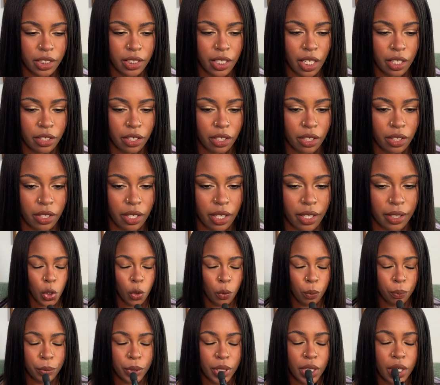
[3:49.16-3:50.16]
another thing.
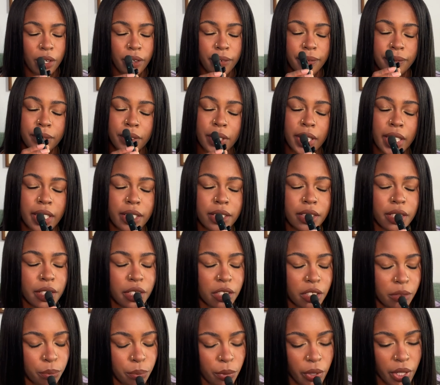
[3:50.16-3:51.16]
Don't be afraid to
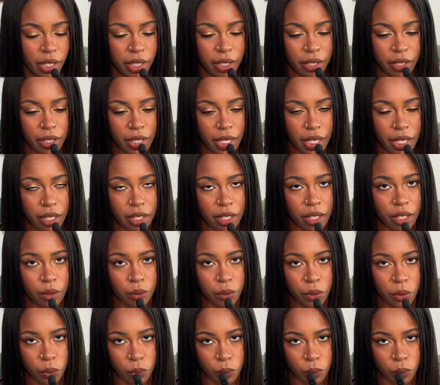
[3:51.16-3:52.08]
spray your hair with